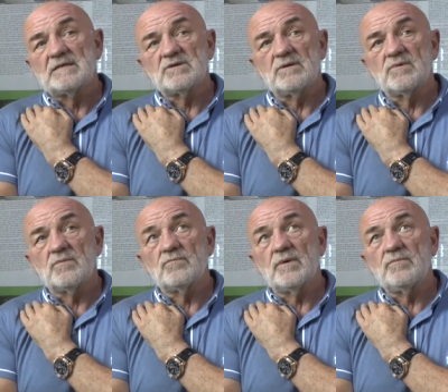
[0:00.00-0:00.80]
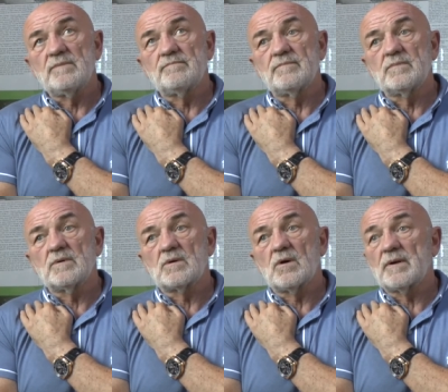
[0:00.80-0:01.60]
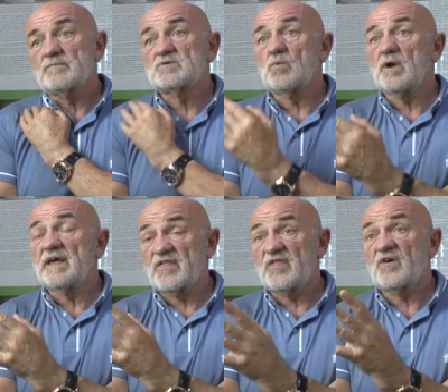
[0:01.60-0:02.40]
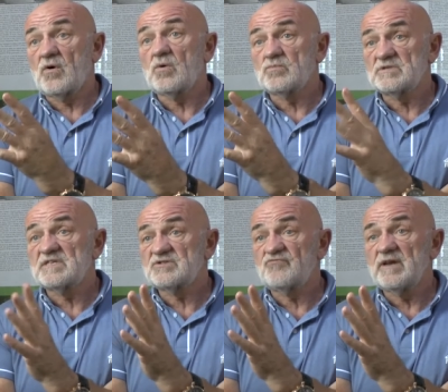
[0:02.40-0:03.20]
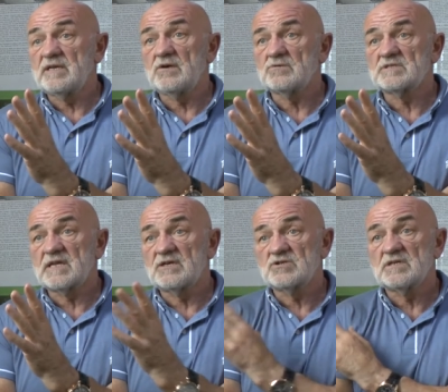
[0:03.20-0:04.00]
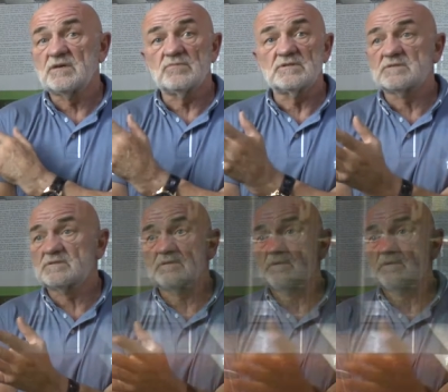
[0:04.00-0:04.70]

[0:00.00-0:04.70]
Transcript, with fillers: So anyway, when we got up to what I thought was this radio station, it was